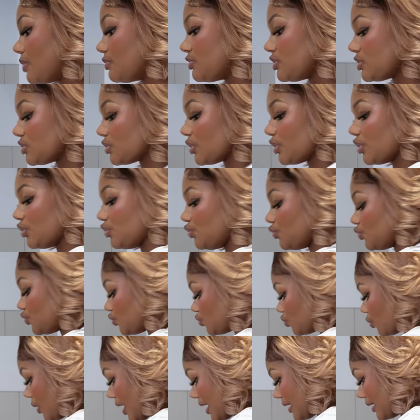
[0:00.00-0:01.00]
I'm just going to
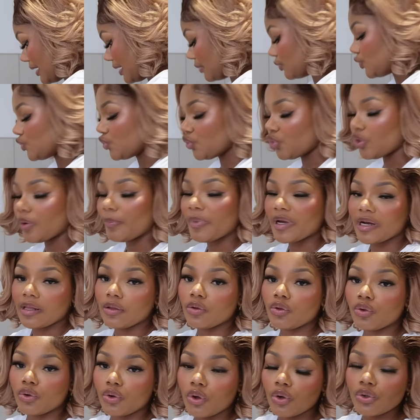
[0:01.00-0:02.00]
use one, I'm sure. But
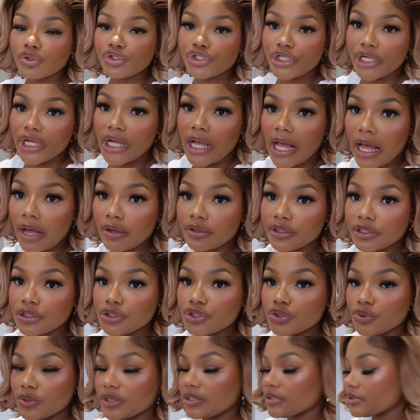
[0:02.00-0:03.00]
I'll go check how they
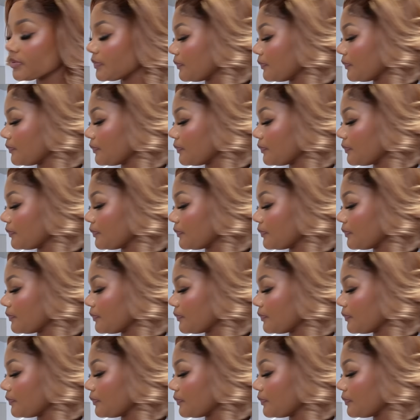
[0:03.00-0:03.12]
do it.